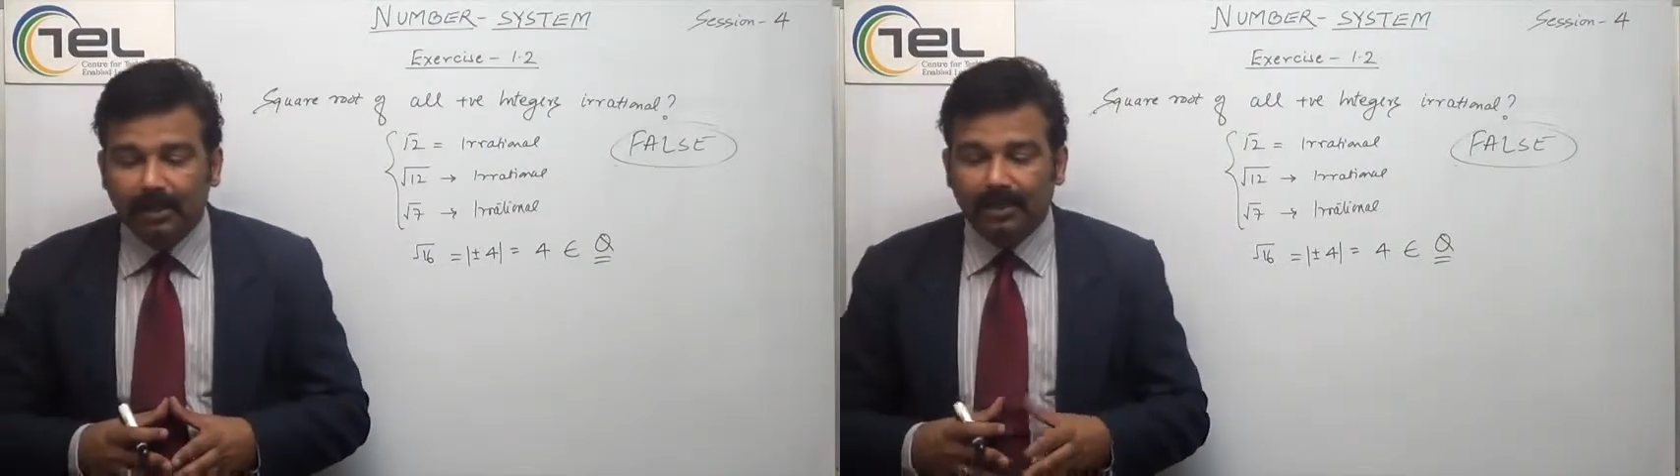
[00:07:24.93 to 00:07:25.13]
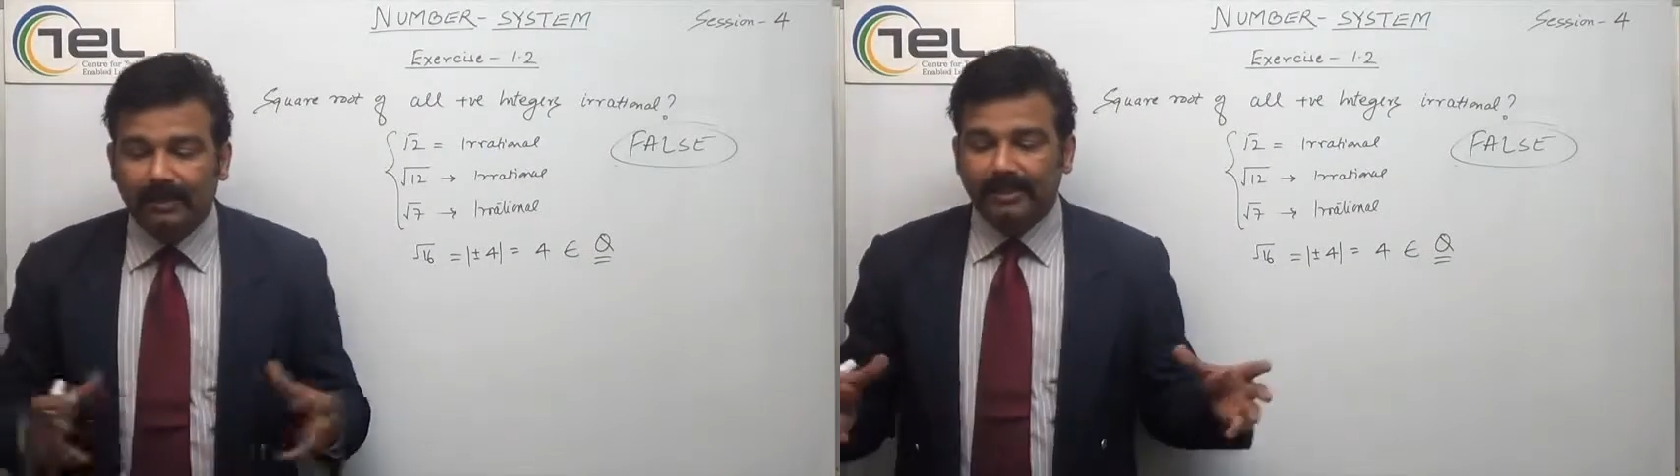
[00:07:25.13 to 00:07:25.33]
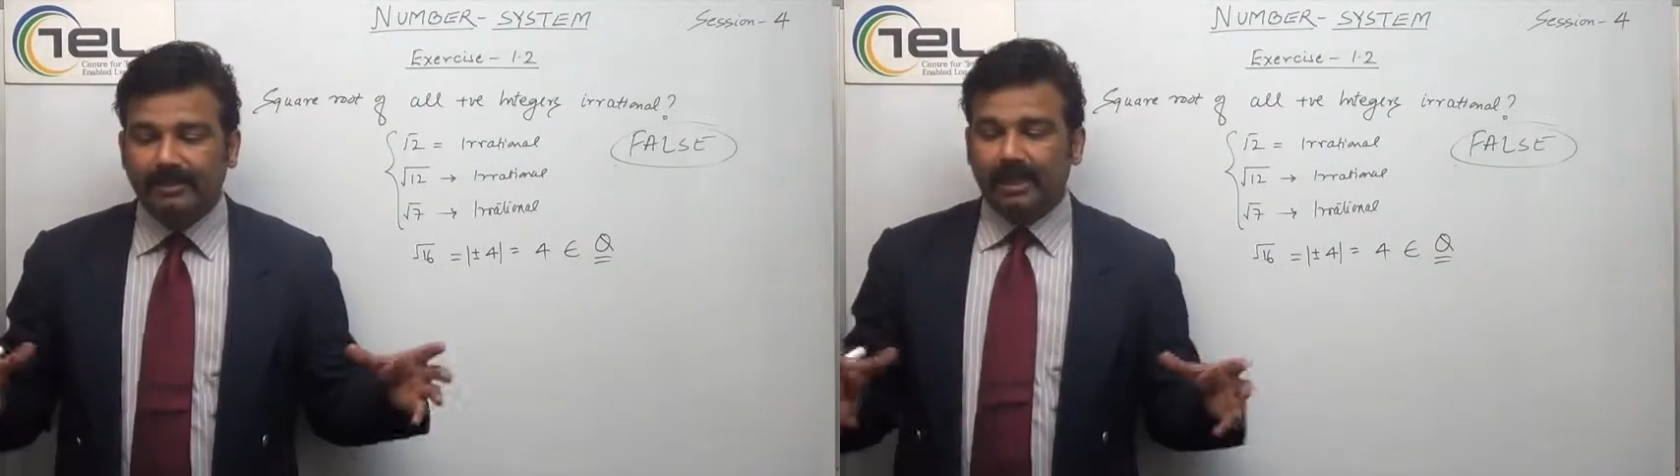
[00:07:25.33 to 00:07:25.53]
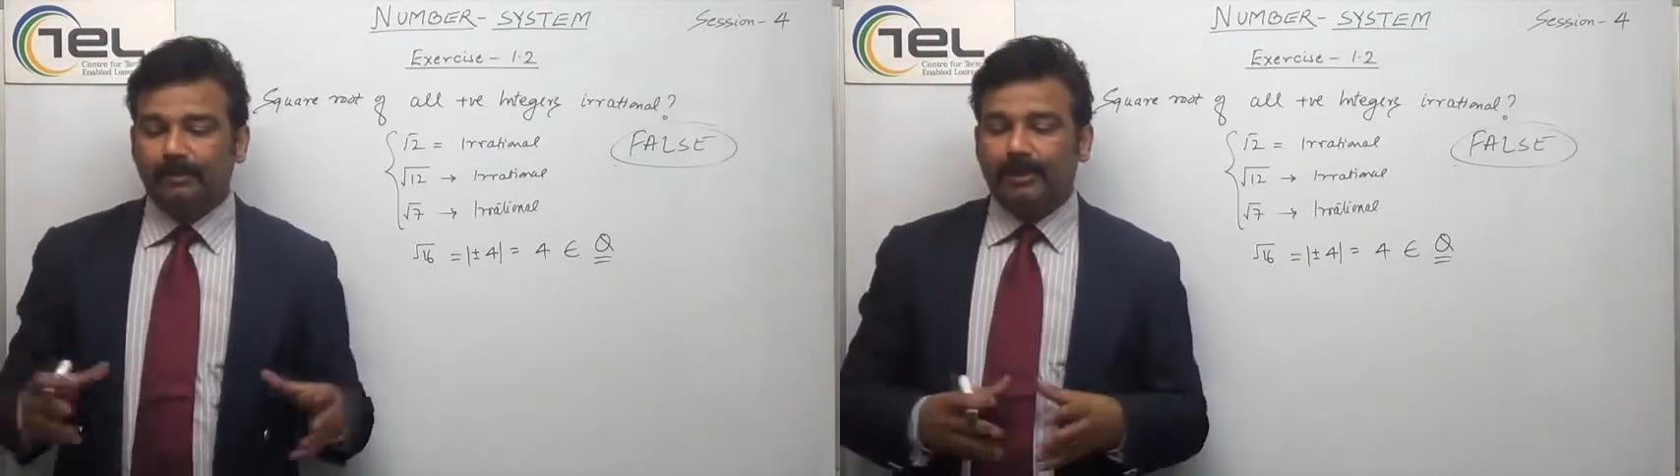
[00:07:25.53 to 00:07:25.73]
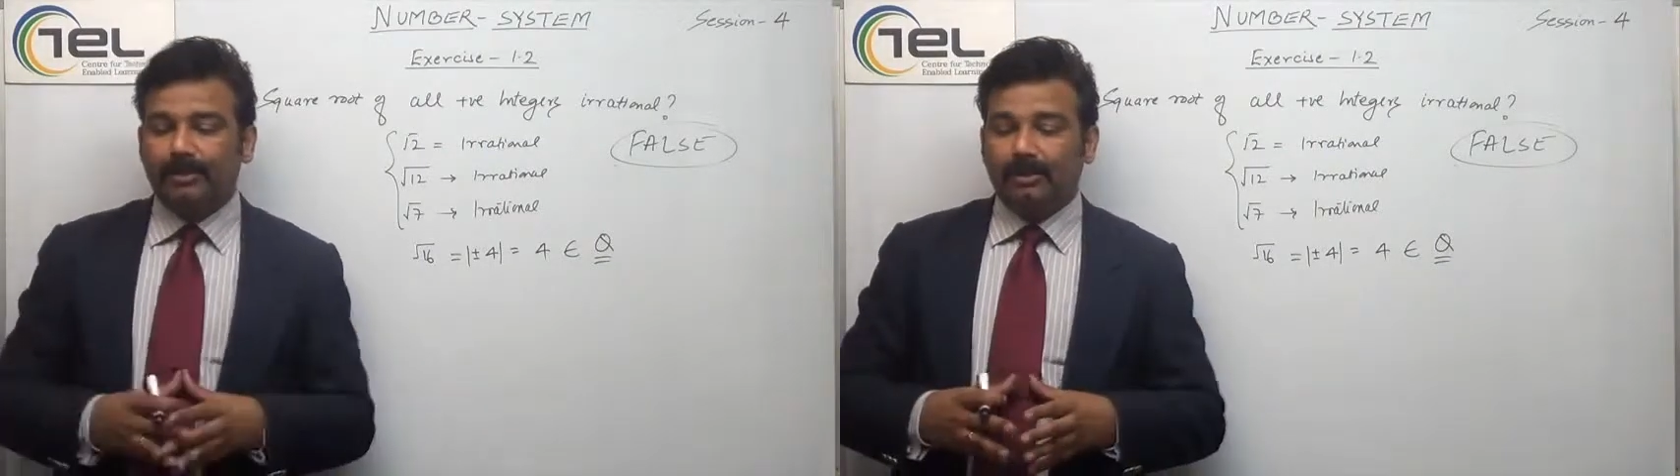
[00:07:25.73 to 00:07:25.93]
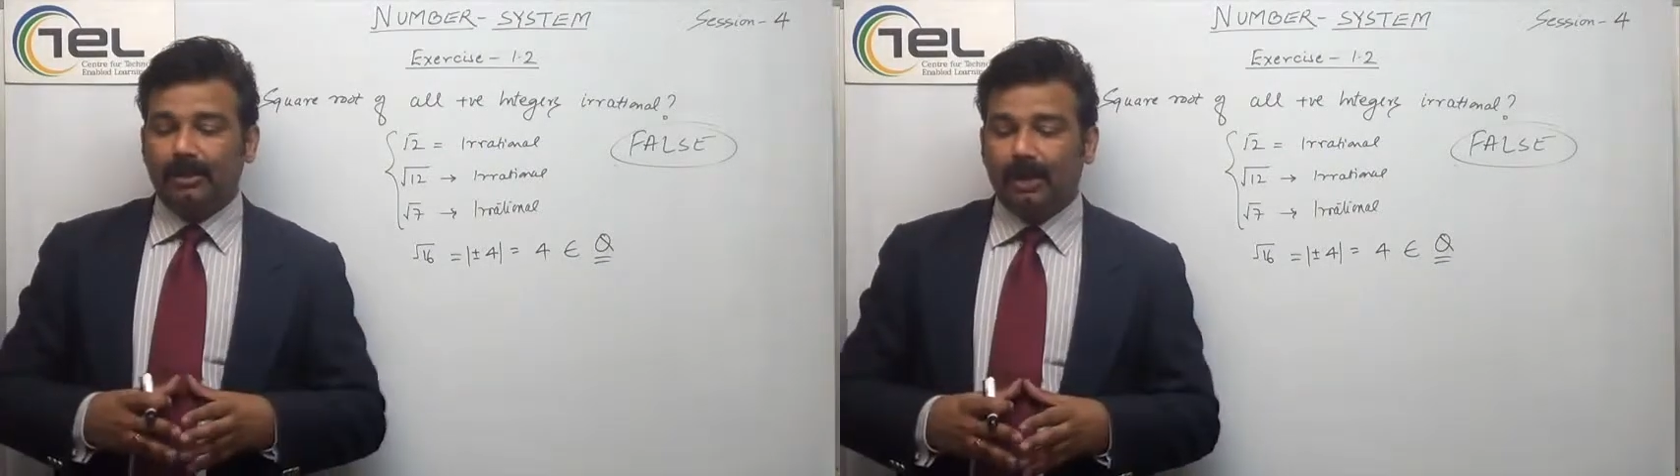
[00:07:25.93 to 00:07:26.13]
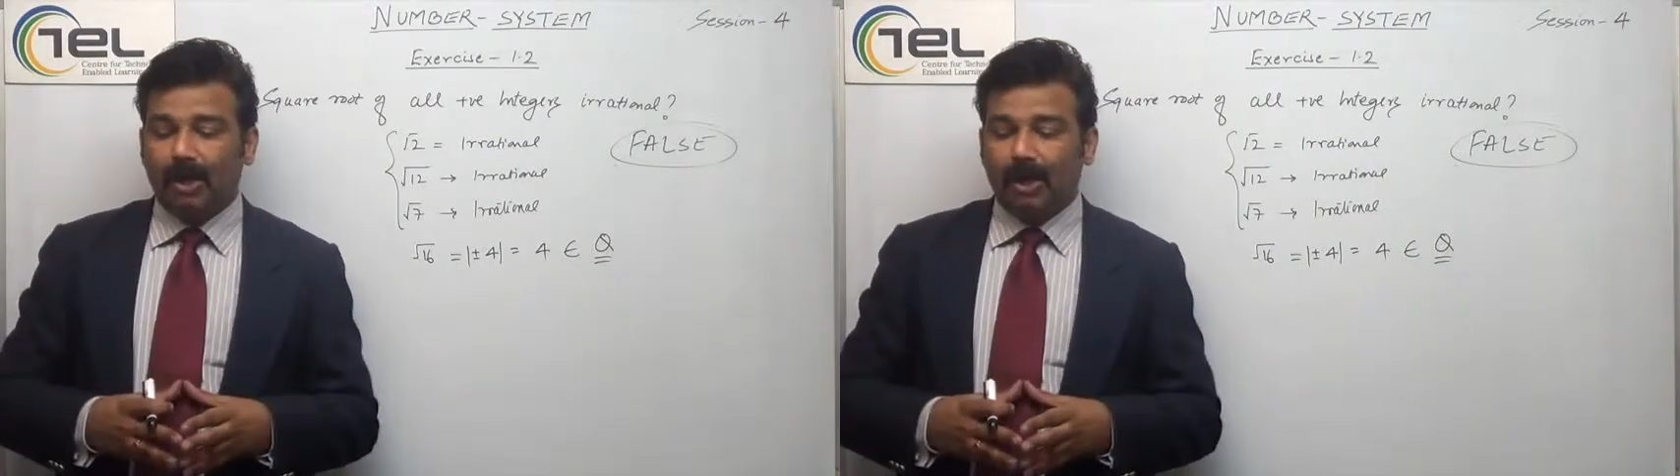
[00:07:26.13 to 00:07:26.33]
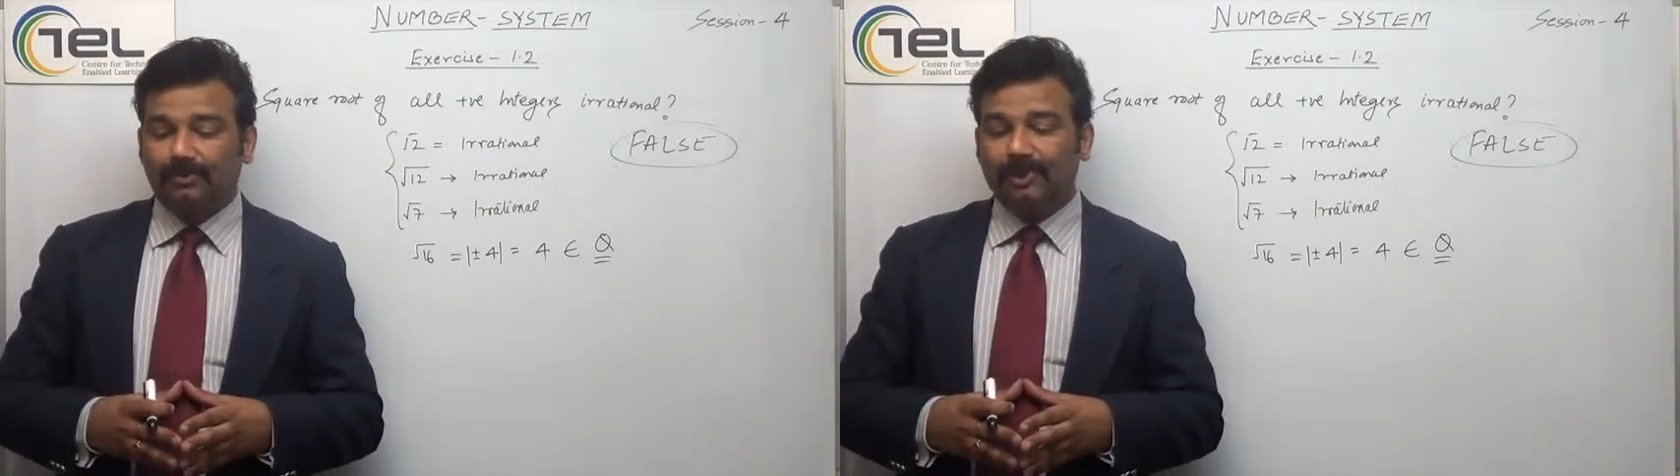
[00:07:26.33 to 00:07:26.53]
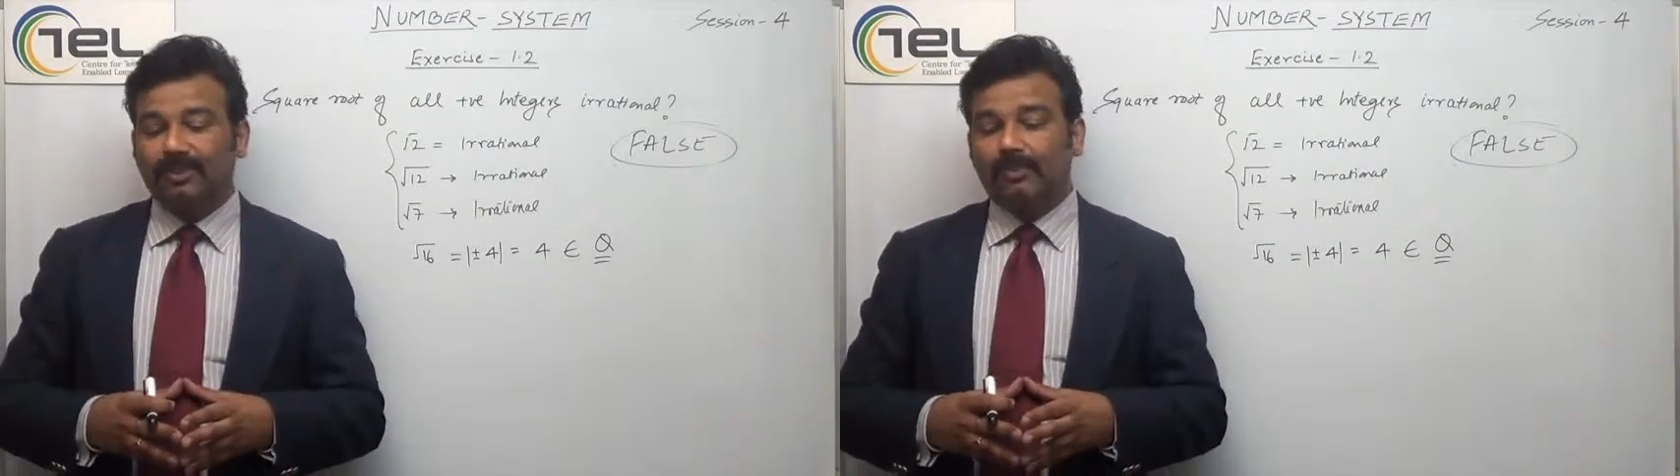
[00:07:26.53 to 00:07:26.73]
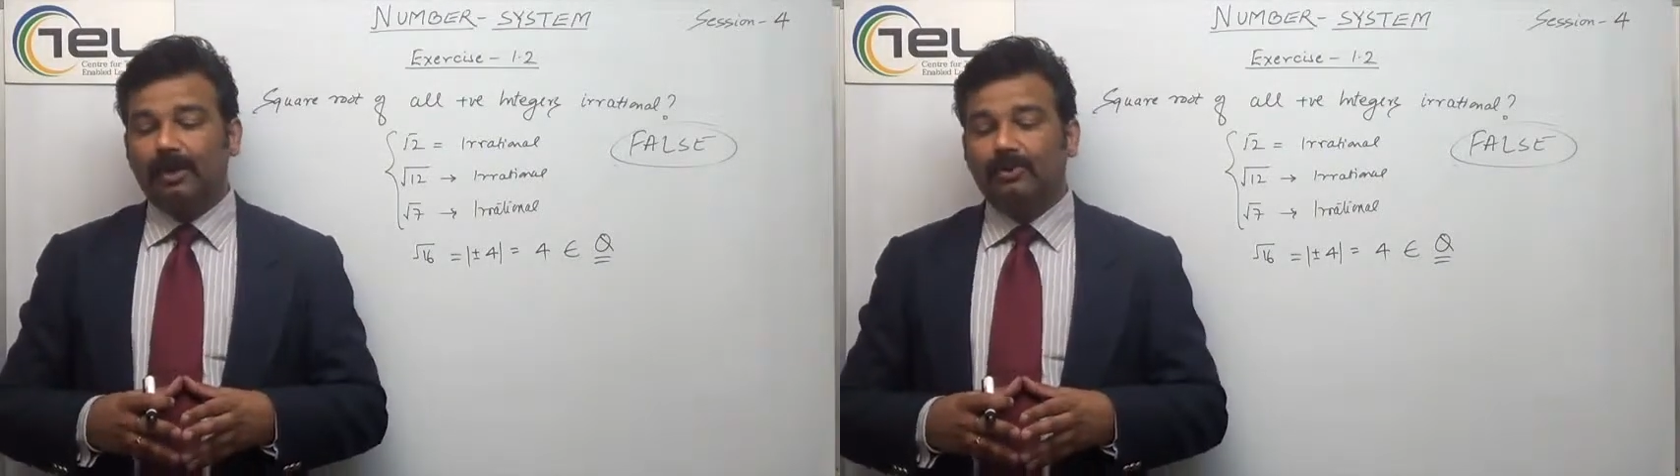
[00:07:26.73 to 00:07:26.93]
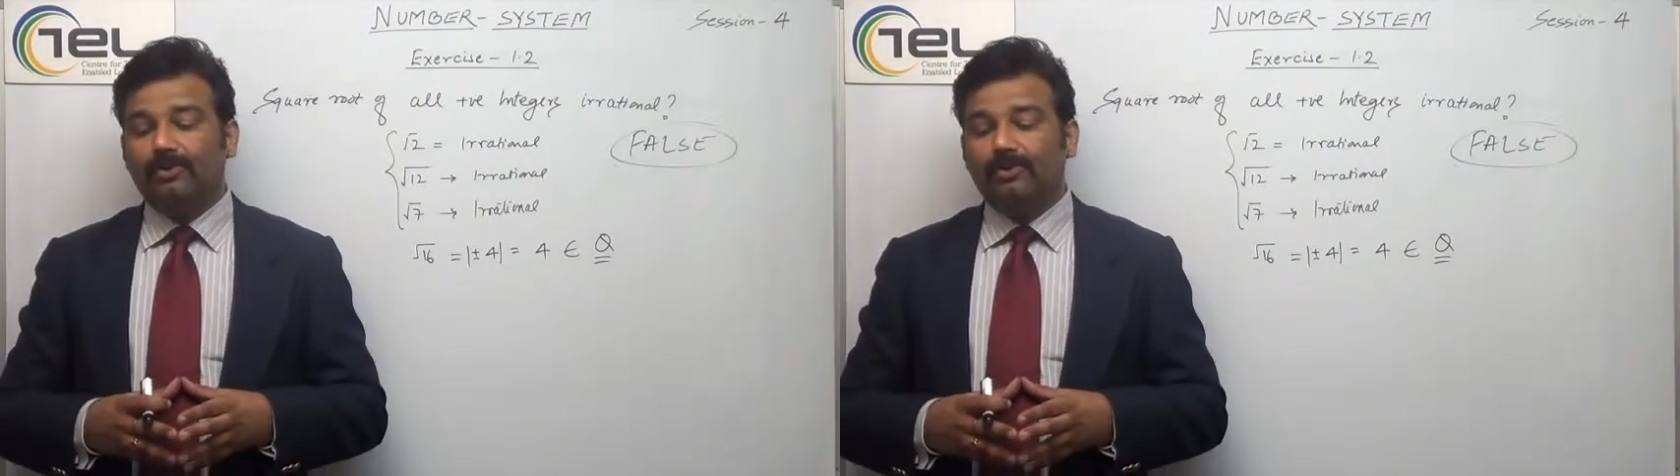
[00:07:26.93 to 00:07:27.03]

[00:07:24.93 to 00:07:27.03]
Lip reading: Give an example of the square